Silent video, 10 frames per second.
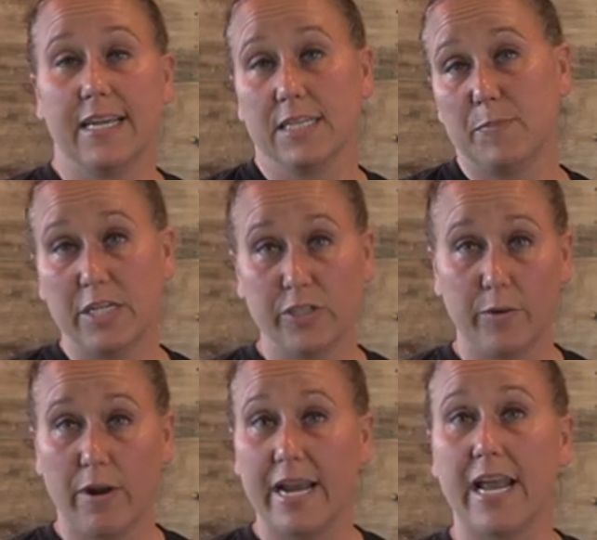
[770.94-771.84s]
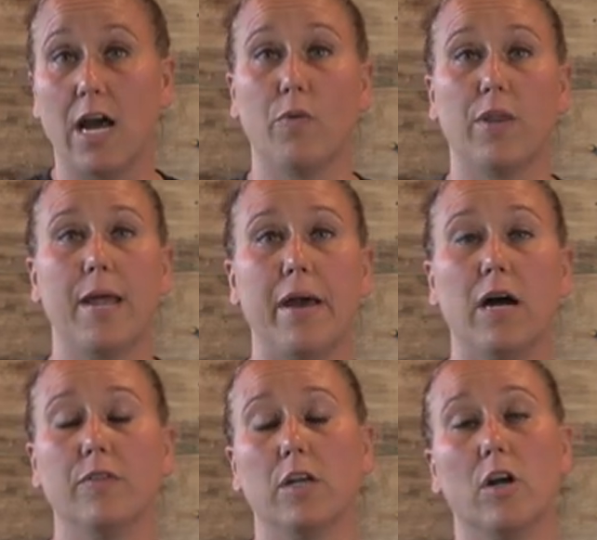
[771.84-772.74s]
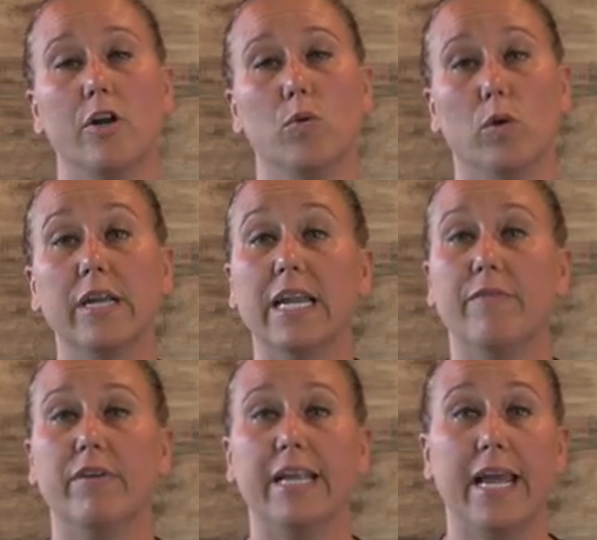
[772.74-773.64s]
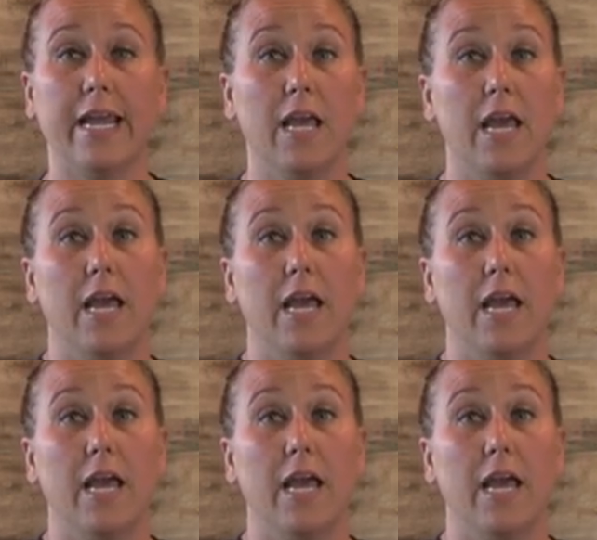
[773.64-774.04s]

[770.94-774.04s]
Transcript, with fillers: like especially right now when I'm out in the garden working every day,